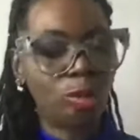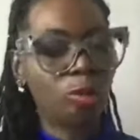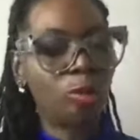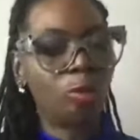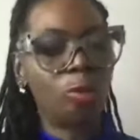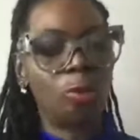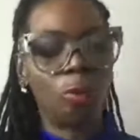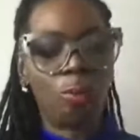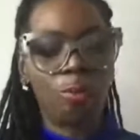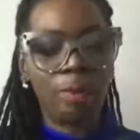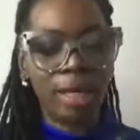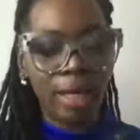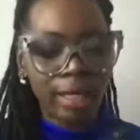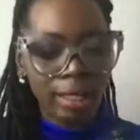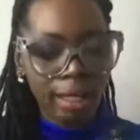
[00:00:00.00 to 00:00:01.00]
to
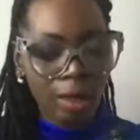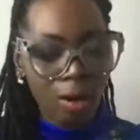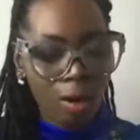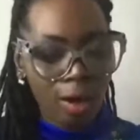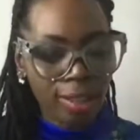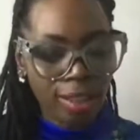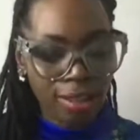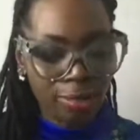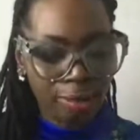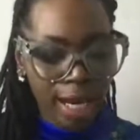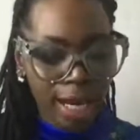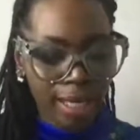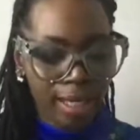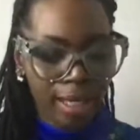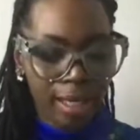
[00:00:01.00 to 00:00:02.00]
men
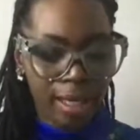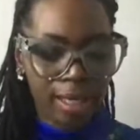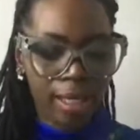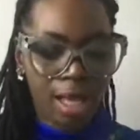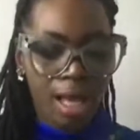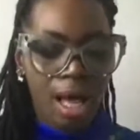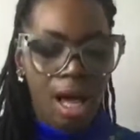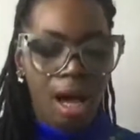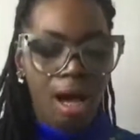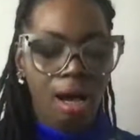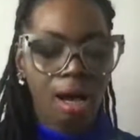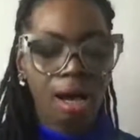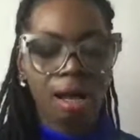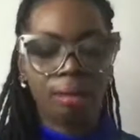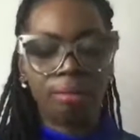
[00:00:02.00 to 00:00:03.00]
incarcerated,
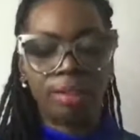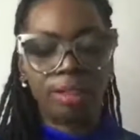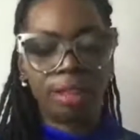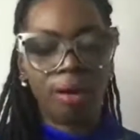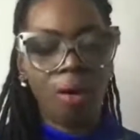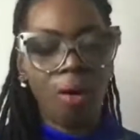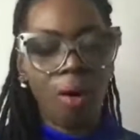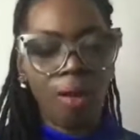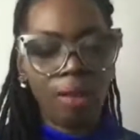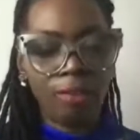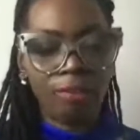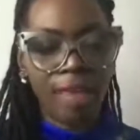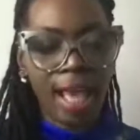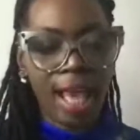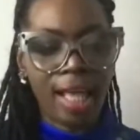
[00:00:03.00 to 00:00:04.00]
to all
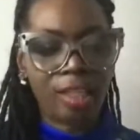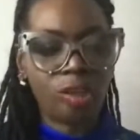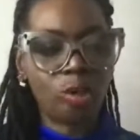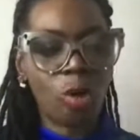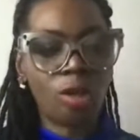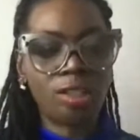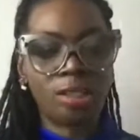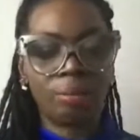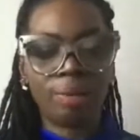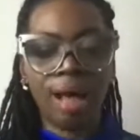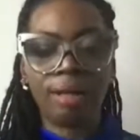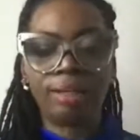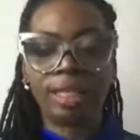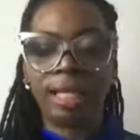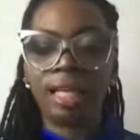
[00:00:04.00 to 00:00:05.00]
of that. It talks
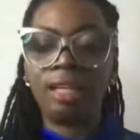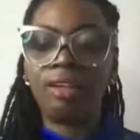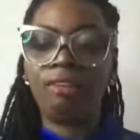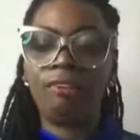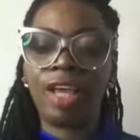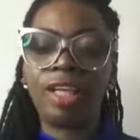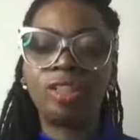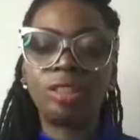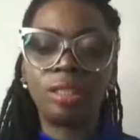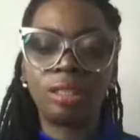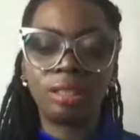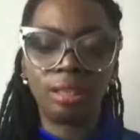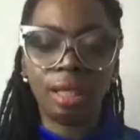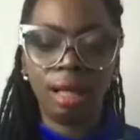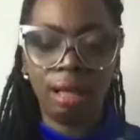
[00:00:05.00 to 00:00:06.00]
about the
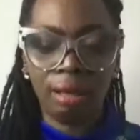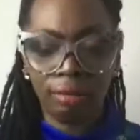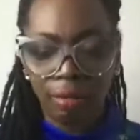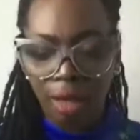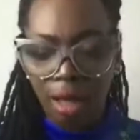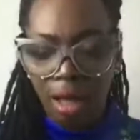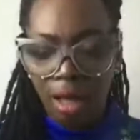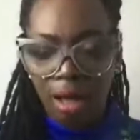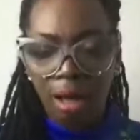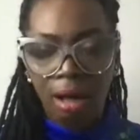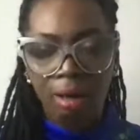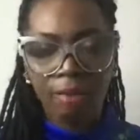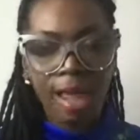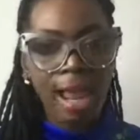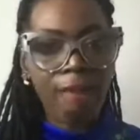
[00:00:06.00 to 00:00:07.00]
innovations of
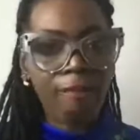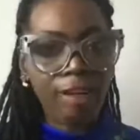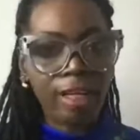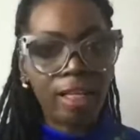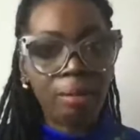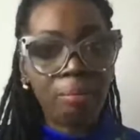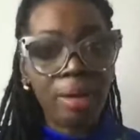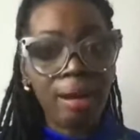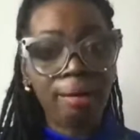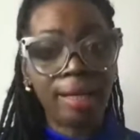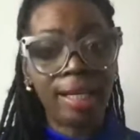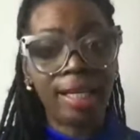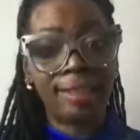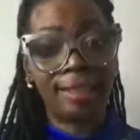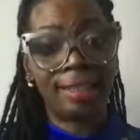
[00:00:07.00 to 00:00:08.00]
African
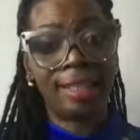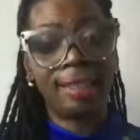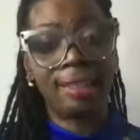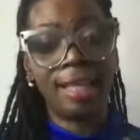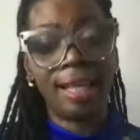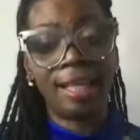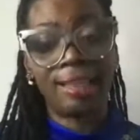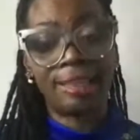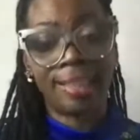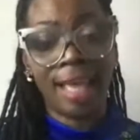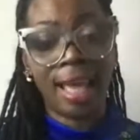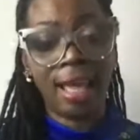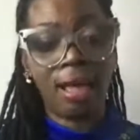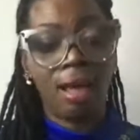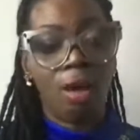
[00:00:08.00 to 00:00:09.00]
Americans and the things
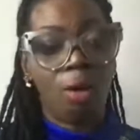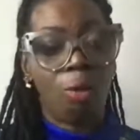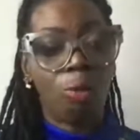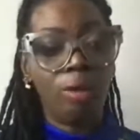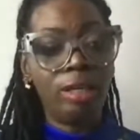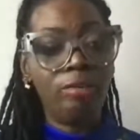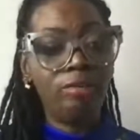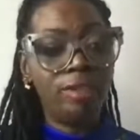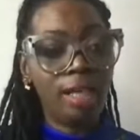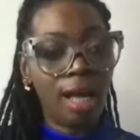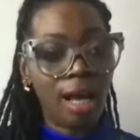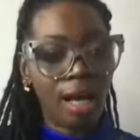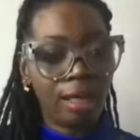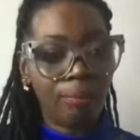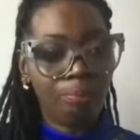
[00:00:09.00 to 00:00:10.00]
that we've
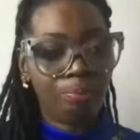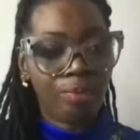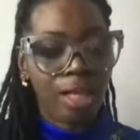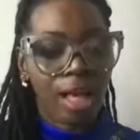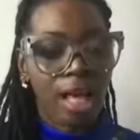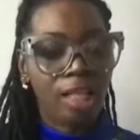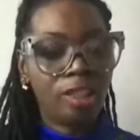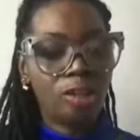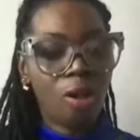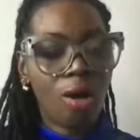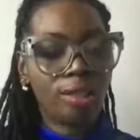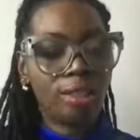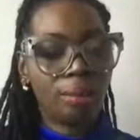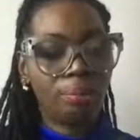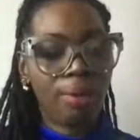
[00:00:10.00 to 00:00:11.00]
done. It
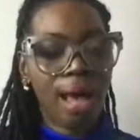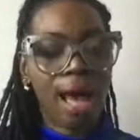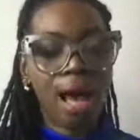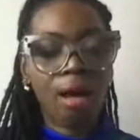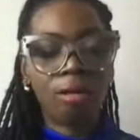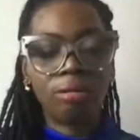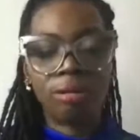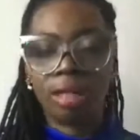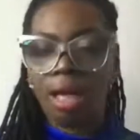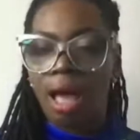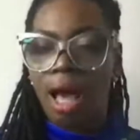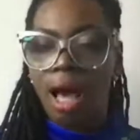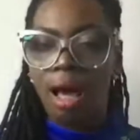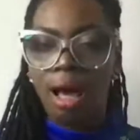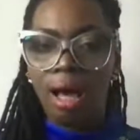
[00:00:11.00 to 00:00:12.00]
talks about
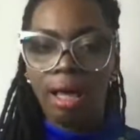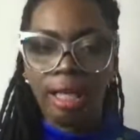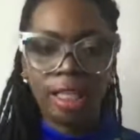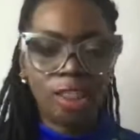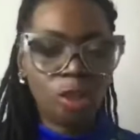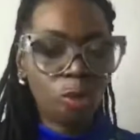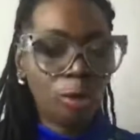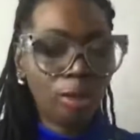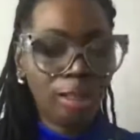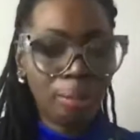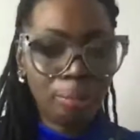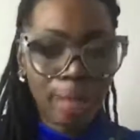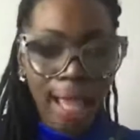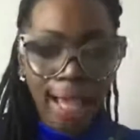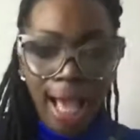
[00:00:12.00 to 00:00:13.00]
historically
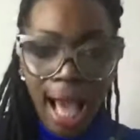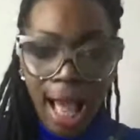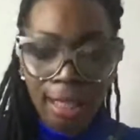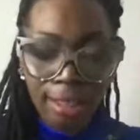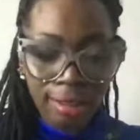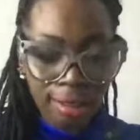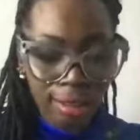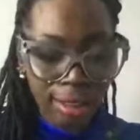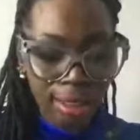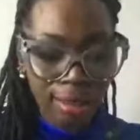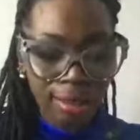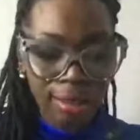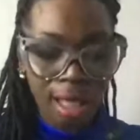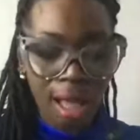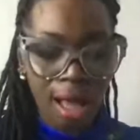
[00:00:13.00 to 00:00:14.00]
Black
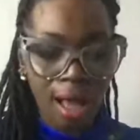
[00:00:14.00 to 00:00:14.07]
colleges,